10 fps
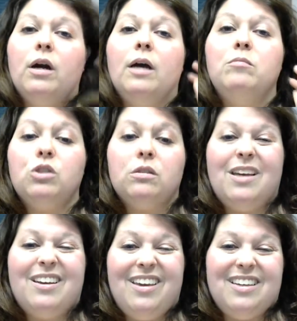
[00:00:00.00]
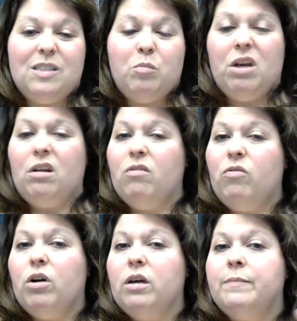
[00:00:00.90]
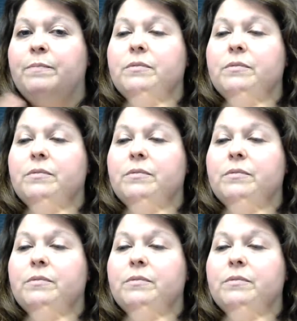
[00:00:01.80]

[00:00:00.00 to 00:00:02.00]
I'm just kind of guesstimating for you.